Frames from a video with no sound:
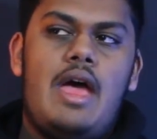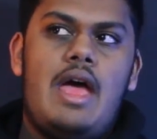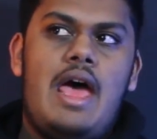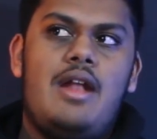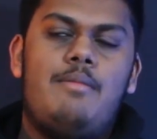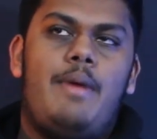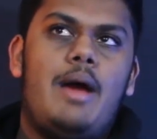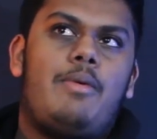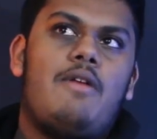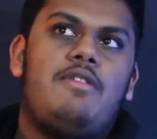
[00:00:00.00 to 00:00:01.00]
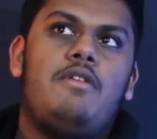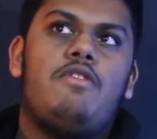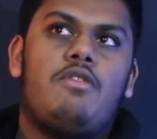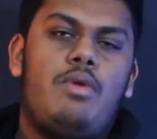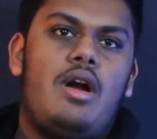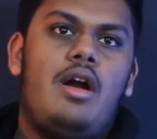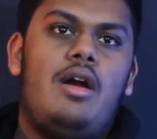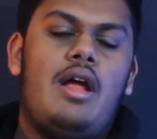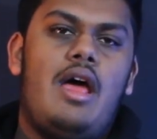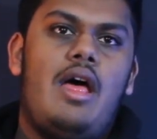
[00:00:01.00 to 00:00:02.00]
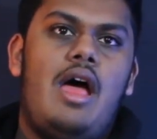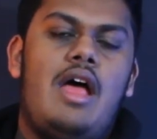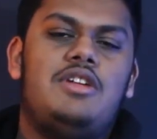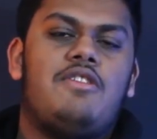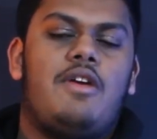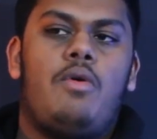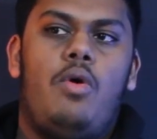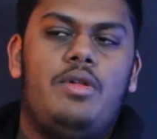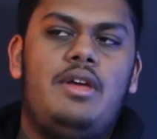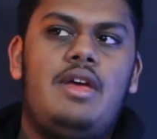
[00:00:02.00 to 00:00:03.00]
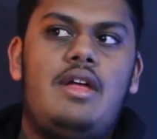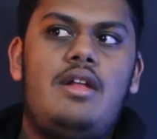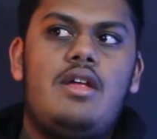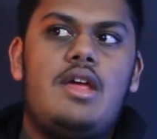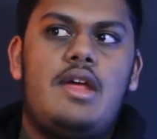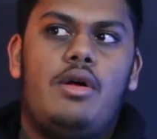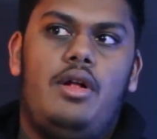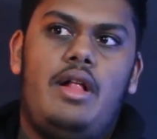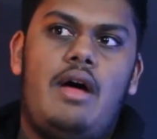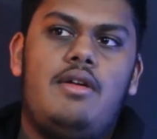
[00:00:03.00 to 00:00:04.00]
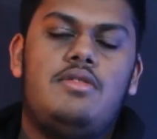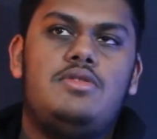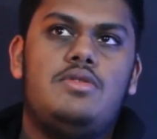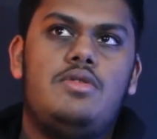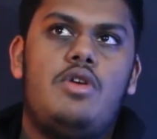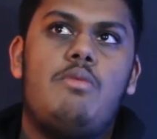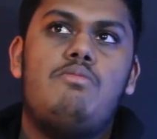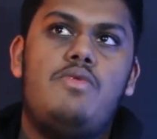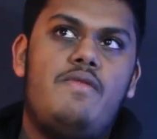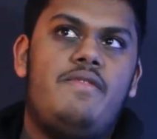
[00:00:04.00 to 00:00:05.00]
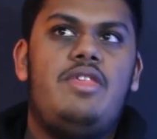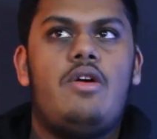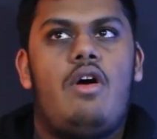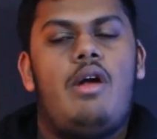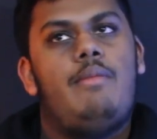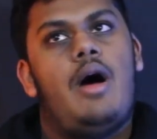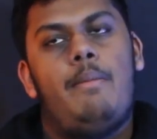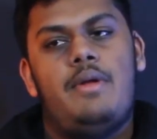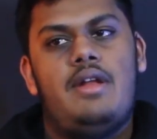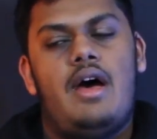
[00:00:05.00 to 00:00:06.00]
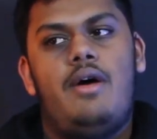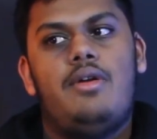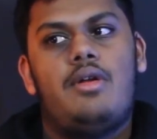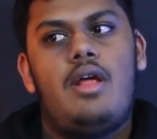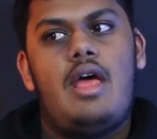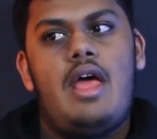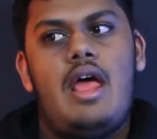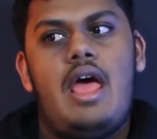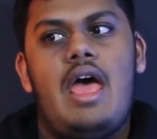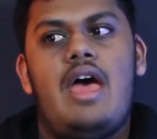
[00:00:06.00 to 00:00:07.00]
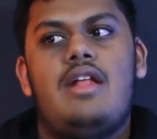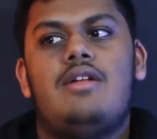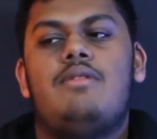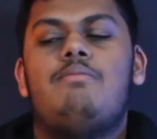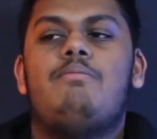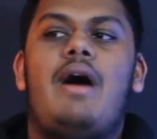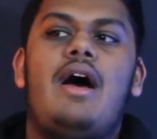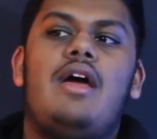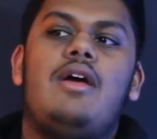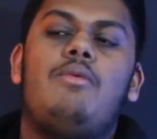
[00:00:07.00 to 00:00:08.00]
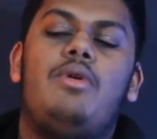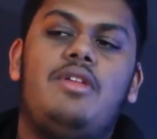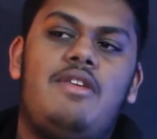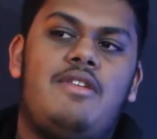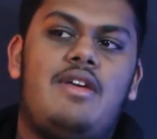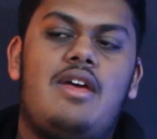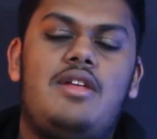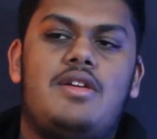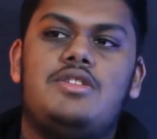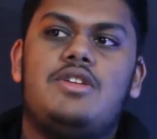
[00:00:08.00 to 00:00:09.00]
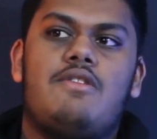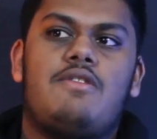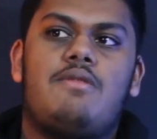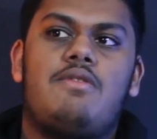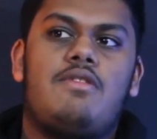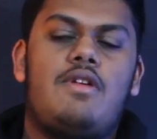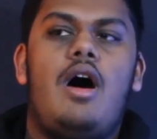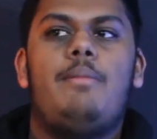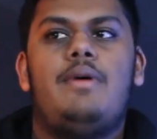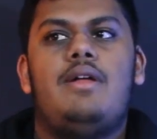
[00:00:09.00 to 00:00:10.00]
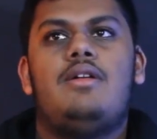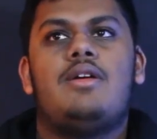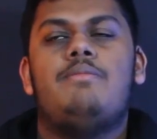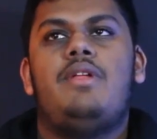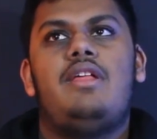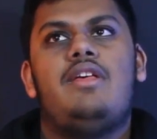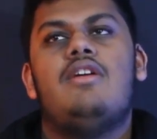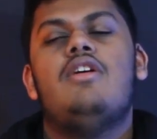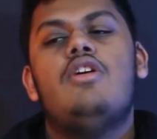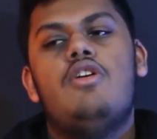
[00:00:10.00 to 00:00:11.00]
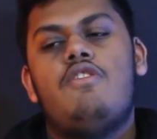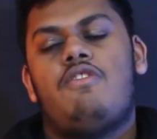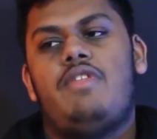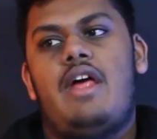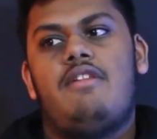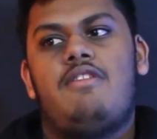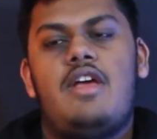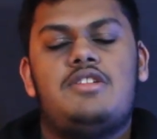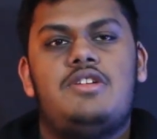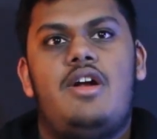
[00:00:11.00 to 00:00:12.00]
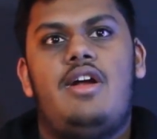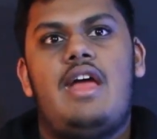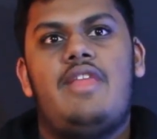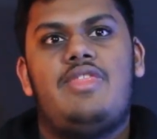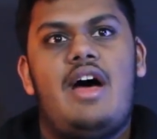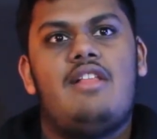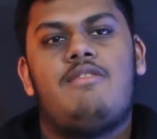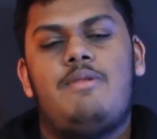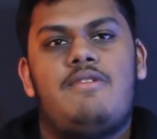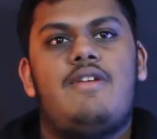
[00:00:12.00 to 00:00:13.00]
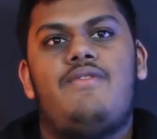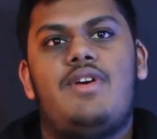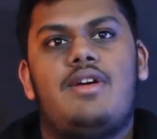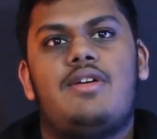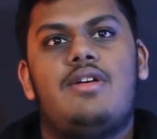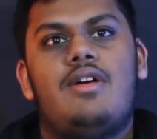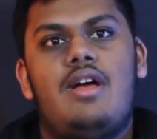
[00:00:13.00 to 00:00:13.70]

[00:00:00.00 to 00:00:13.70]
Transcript: And by pressing square and just holding it, it'll allow you to move the arm up and down. And by releasing it, you can just stop it completely so that it's stationary at that specific